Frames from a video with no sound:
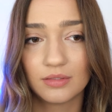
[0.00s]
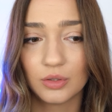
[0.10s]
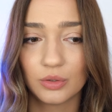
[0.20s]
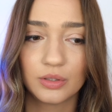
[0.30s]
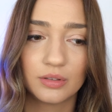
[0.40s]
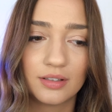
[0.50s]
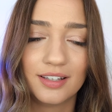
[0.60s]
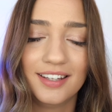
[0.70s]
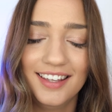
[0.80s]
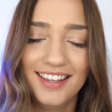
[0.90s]
Lord,
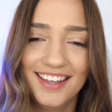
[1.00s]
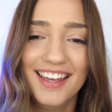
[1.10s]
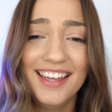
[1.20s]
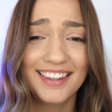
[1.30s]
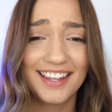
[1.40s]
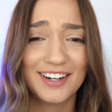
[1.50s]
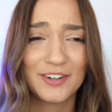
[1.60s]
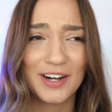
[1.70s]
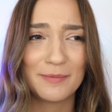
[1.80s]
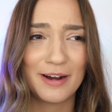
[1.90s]
that
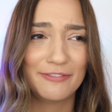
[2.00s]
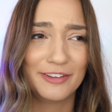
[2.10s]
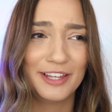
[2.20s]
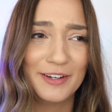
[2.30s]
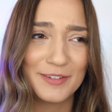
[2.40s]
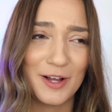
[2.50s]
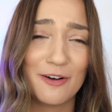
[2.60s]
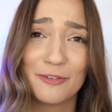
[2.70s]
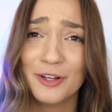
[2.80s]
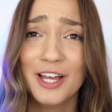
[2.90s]
grammar I feel like was
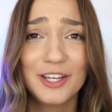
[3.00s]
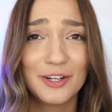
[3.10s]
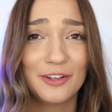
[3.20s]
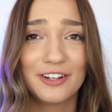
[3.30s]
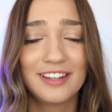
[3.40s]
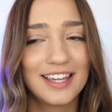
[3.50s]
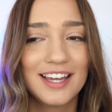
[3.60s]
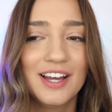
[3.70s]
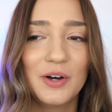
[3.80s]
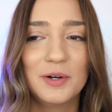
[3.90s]
awful. Y'all are like,
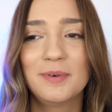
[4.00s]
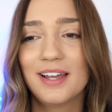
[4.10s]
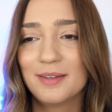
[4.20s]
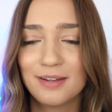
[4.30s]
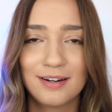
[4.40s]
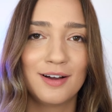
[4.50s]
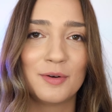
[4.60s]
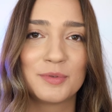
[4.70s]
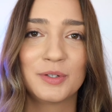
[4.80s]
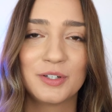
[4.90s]
oh my, you better not
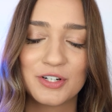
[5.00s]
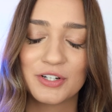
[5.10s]
homeschool your